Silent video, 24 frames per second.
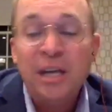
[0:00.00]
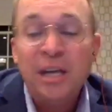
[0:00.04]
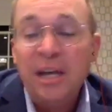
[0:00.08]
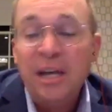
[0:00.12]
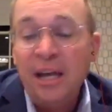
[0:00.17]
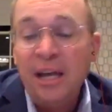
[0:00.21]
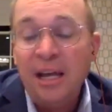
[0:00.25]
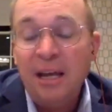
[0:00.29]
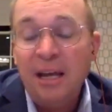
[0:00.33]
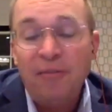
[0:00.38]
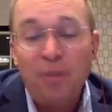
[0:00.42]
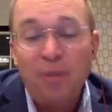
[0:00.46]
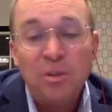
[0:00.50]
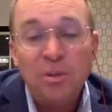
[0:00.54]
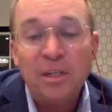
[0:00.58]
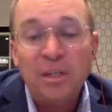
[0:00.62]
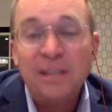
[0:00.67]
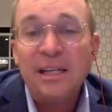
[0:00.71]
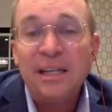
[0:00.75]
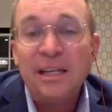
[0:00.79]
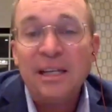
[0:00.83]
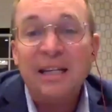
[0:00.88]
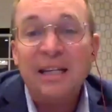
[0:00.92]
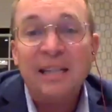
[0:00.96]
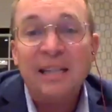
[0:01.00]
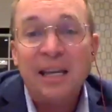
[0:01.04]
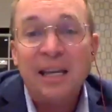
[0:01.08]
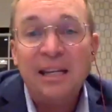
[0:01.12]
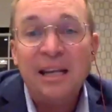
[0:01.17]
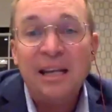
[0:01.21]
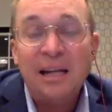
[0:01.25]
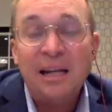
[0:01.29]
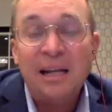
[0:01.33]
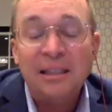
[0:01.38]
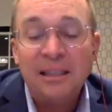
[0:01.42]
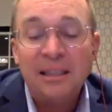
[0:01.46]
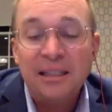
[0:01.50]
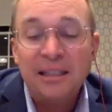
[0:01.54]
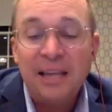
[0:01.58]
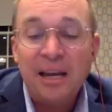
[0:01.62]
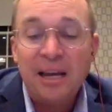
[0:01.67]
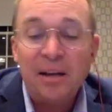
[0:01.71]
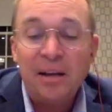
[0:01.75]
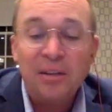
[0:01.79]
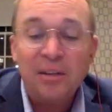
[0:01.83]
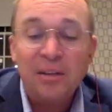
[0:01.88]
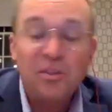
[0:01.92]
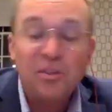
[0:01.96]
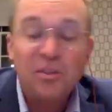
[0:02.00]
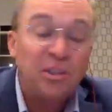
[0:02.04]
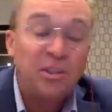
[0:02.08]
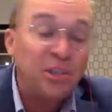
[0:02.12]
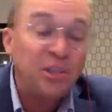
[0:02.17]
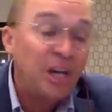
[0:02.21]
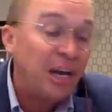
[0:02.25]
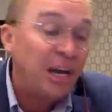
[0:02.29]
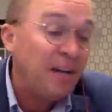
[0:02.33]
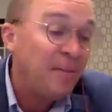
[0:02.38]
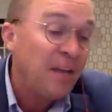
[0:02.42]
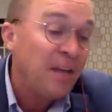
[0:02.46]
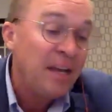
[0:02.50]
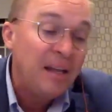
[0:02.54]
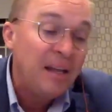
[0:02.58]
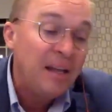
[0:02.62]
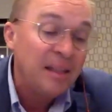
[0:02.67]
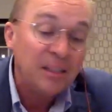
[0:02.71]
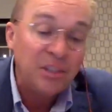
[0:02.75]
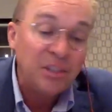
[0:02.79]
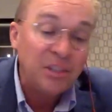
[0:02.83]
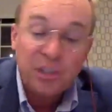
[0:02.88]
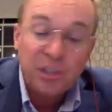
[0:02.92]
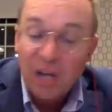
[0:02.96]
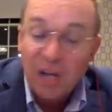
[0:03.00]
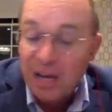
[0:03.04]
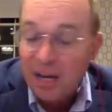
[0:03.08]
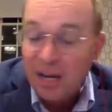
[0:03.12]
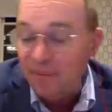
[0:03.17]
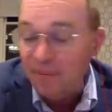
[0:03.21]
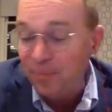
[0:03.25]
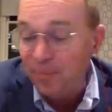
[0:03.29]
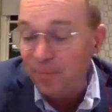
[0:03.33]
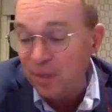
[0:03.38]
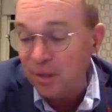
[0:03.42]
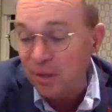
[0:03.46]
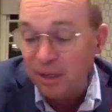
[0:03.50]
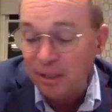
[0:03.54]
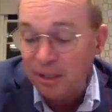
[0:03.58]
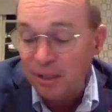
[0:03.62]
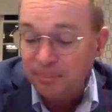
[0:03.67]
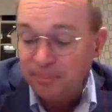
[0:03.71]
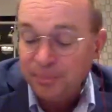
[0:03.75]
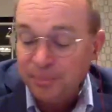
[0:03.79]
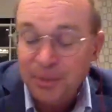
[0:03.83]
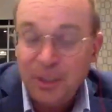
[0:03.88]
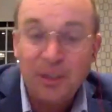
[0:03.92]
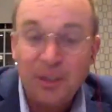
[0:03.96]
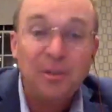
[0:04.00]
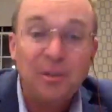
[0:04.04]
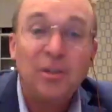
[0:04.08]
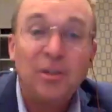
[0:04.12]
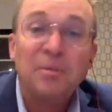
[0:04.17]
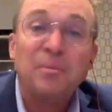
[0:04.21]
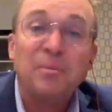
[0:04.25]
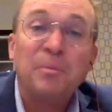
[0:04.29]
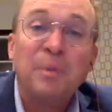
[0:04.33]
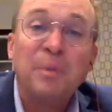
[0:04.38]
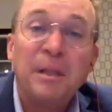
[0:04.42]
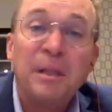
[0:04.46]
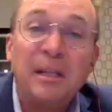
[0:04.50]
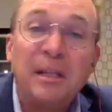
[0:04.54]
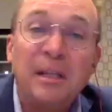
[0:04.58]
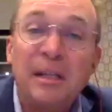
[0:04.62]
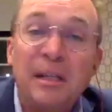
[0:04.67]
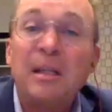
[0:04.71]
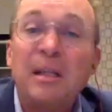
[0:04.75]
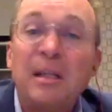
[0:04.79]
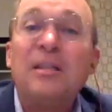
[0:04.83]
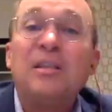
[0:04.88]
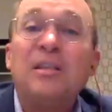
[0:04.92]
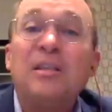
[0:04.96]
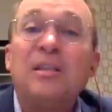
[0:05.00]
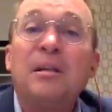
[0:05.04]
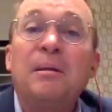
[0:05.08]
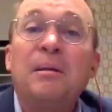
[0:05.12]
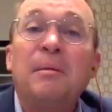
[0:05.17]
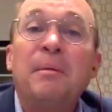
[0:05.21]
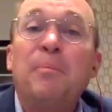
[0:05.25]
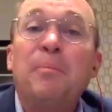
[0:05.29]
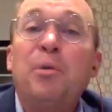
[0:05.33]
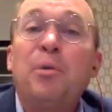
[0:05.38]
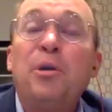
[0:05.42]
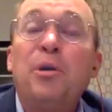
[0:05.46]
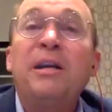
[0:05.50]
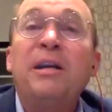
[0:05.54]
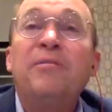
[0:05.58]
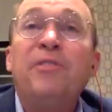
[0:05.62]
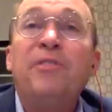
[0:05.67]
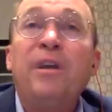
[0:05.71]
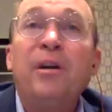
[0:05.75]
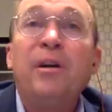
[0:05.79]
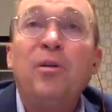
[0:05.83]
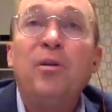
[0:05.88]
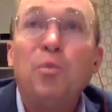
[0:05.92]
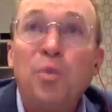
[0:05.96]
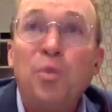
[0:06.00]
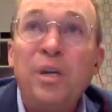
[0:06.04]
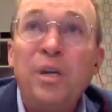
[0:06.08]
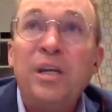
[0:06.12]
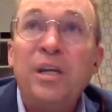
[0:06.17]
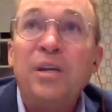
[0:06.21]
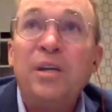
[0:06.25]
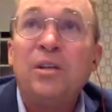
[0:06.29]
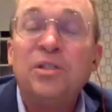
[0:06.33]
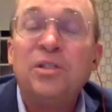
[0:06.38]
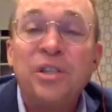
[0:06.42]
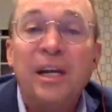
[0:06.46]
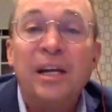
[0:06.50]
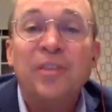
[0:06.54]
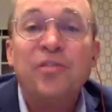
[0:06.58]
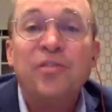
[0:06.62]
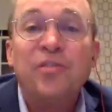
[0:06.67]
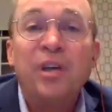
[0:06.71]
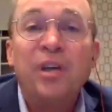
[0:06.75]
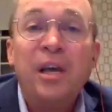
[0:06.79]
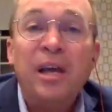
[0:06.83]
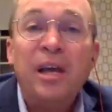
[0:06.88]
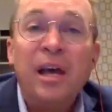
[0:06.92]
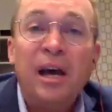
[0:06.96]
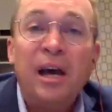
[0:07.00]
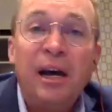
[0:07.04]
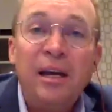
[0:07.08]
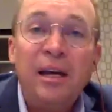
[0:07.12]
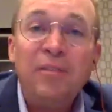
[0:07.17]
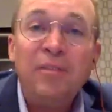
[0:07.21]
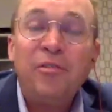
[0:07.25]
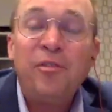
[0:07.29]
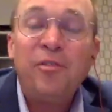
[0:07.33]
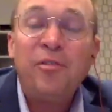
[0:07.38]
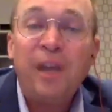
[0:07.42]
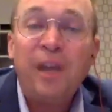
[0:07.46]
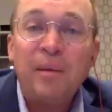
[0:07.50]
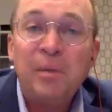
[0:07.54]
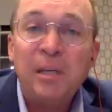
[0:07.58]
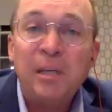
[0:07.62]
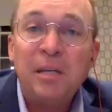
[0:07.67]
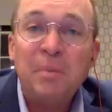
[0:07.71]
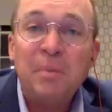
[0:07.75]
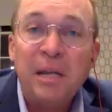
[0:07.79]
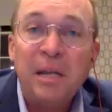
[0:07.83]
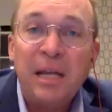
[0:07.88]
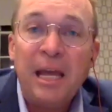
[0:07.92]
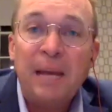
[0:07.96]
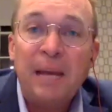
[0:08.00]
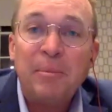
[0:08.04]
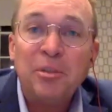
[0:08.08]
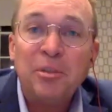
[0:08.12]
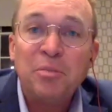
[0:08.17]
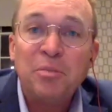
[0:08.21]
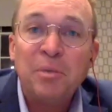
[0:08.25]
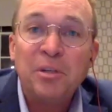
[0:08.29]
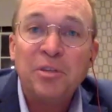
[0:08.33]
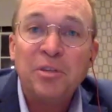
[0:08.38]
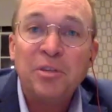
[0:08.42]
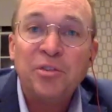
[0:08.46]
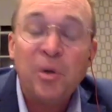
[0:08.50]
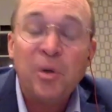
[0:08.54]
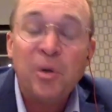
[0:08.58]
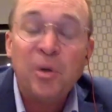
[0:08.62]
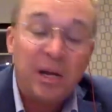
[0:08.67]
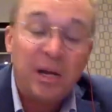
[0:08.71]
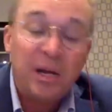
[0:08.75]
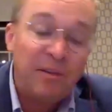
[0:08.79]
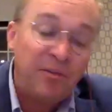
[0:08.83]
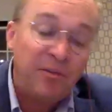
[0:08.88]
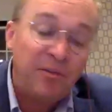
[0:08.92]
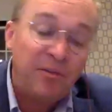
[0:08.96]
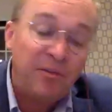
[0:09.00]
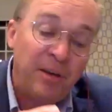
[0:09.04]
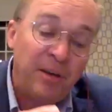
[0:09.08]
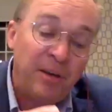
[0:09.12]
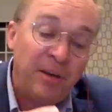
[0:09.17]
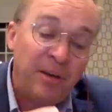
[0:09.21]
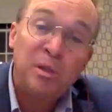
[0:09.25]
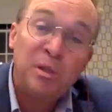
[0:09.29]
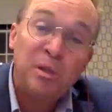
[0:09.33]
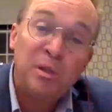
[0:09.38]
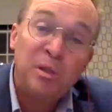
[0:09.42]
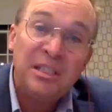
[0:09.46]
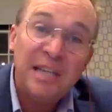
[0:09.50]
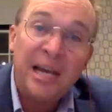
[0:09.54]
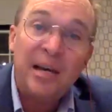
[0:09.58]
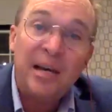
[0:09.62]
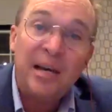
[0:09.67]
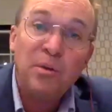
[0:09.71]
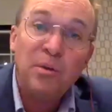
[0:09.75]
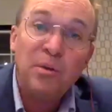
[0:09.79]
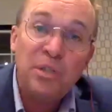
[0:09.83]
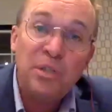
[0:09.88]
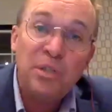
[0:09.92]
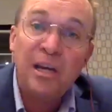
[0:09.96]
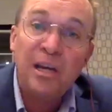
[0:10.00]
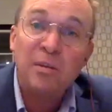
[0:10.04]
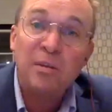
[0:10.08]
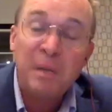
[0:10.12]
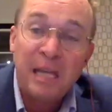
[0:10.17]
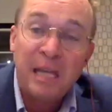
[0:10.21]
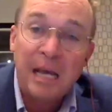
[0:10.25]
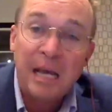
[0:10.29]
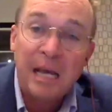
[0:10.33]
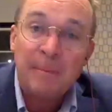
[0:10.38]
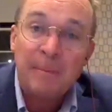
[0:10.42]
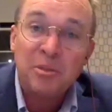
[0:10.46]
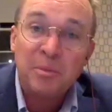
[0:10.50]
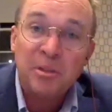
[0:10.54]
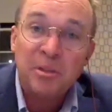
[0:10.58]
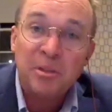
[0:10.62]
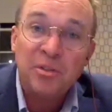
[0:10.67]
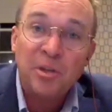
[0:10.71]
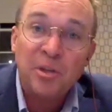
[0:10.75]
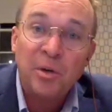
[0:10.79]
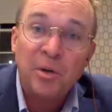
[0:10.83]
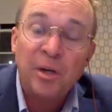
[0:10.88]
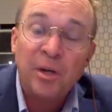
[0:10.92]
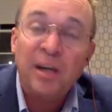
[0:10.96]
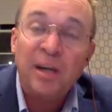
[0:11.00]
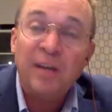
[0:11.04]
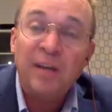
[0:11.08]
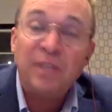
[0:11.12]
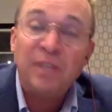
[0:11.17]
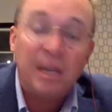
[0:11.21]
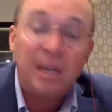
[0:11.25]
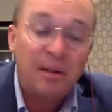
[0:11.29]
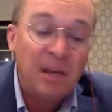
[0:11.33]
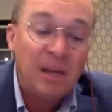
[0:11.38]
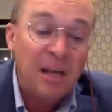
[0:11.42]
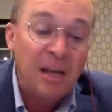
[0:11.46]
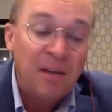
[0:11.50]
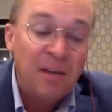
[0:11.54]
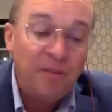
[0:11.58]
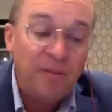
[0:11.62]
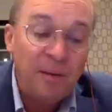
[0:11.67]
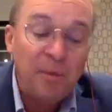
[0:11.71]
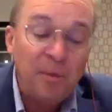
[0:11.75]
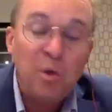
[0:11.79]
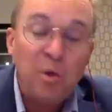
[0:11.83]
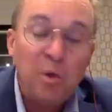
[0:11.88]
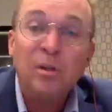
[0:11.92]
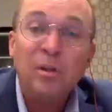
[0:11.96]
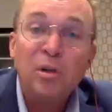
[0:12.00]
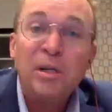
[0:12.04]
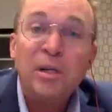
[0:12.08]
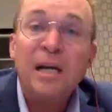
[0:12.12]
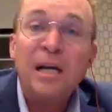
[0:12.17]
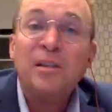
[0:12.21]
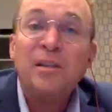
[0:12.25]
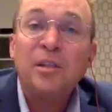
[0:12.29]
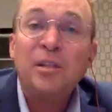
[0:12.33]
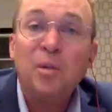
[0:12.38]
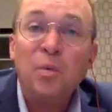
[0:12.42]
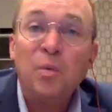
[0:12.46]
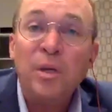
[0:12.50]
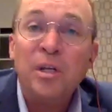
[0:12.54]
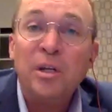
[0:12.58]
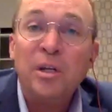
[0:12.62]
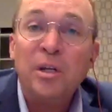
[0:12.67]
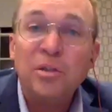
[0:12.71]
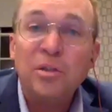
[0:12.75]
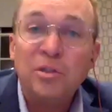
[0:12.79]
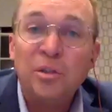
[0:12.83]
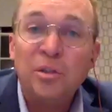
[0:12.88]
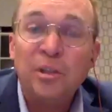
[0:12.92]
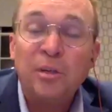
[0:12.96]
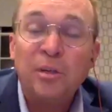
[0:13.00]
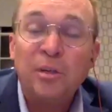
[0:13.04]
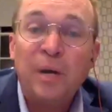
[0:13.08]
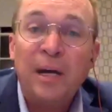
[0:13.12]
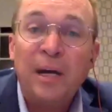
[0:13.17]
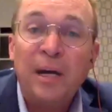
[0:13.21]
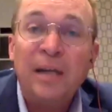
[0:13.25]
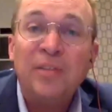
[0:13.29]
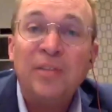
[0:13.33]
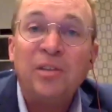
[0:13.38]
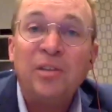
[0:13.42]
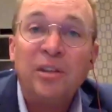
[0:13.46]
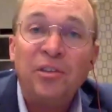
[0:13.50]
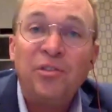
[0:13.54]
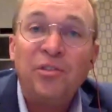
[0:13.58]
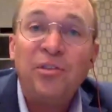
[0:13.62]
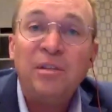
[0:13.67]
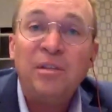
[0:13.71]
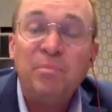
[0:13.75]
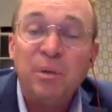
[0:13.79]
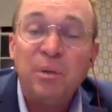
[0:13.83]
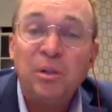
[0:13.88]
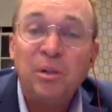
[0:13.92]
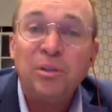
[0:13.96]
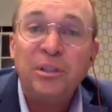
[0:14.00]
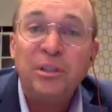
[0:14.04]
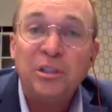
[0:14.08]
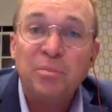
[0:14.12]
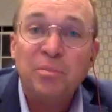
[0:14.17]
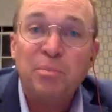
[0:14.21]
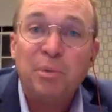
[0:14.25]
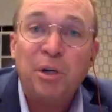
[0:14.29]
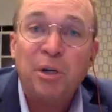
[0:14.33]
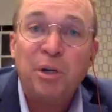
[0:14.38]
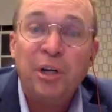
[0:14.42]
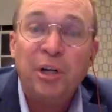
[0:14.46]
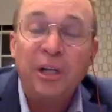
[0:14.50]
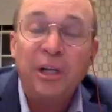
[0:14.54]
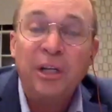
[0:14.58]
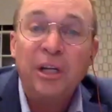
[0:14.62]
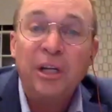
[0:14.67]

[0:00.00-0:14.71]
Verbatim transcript: and folks like that tend not to get counted. So the shy, the shy, um, you know, look, put it in a very real sense. I have family in Minneapolis, Minnesota. I have family who live in downtown Minneapolis, Minnesota. I have down, family who could look out their windows during the riots and see buildings burning